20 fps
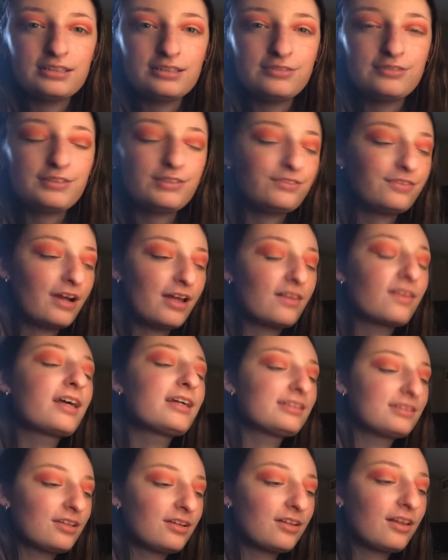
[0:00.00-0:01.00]
if I
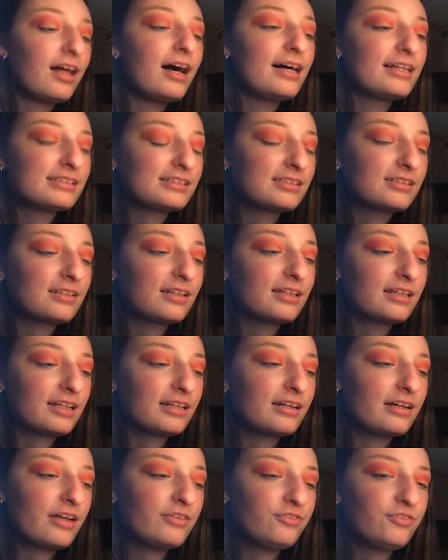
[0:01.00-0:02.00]
like the class and,
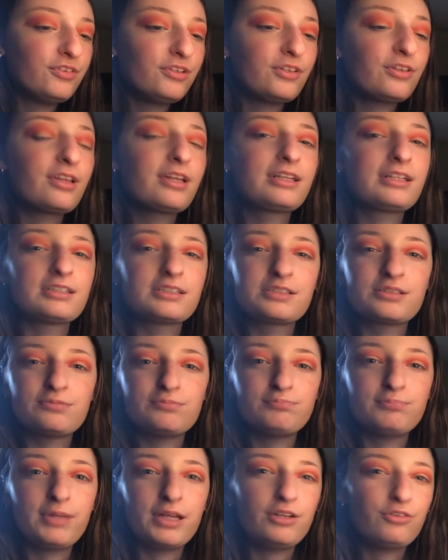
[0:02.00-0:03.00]
like, I feel like it's
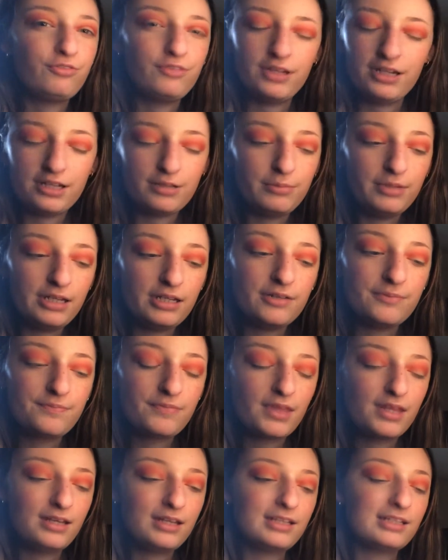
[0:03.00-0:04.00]
benefiting me,
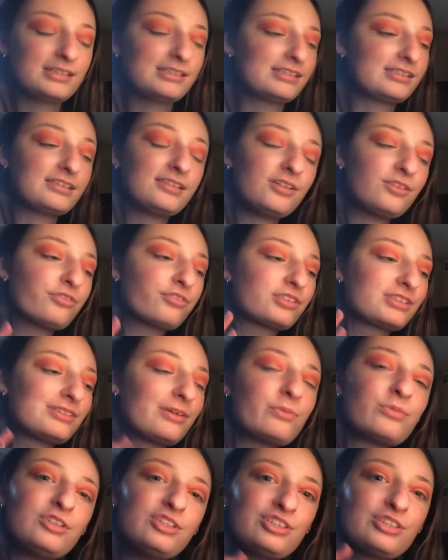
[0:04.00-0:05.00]
still, for
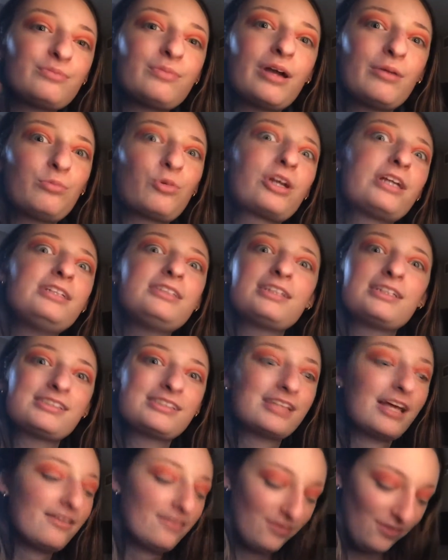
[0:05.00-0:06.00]
some reason, my brain
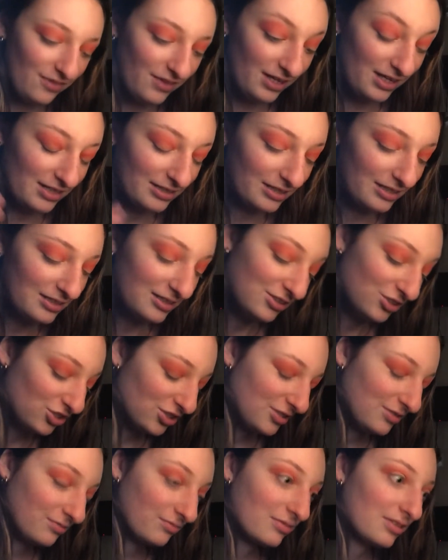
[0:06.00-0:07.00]
does that thing, and it's
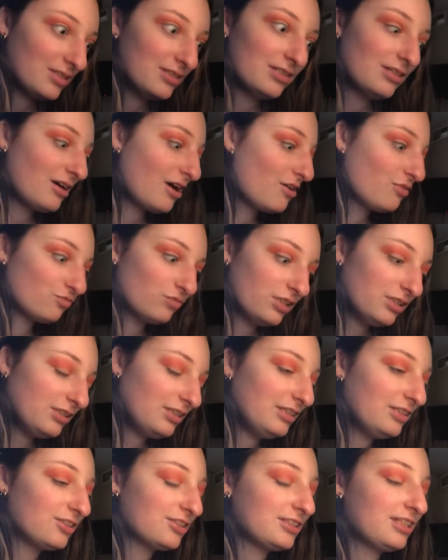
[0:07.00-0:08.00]
just
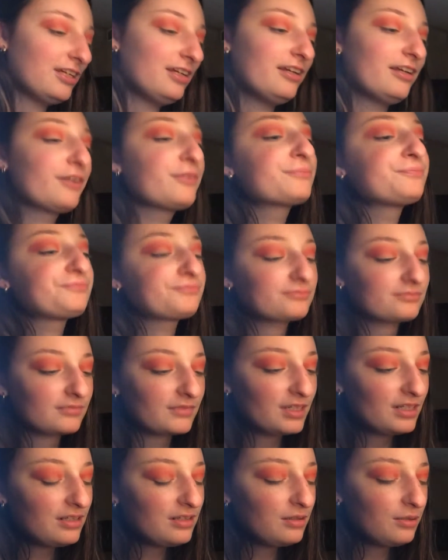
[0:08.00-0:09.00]
really irritating.
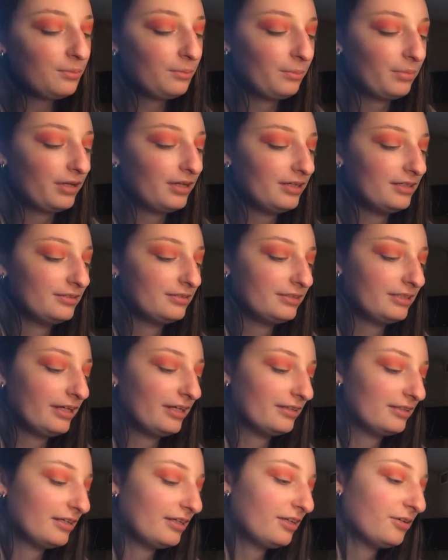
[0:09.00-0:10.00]
But,
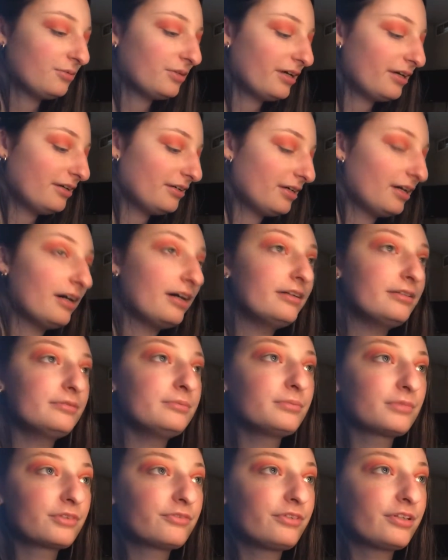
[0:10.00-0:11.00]
yeah, anyway,
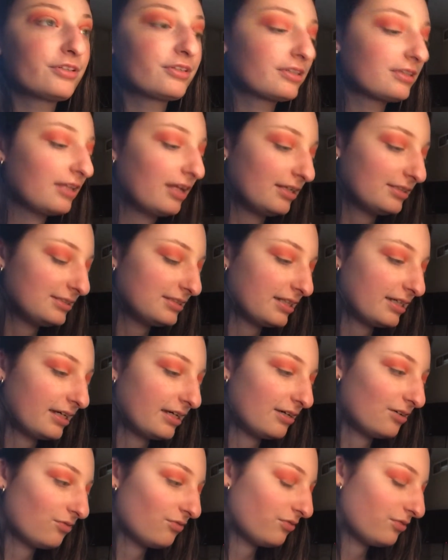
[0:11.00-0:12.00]
I'm very glad to
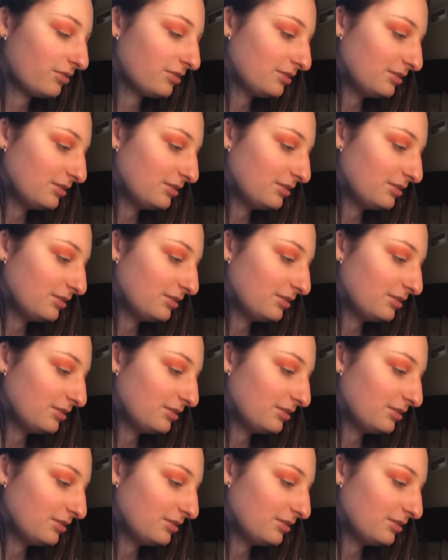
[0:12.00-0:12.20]
have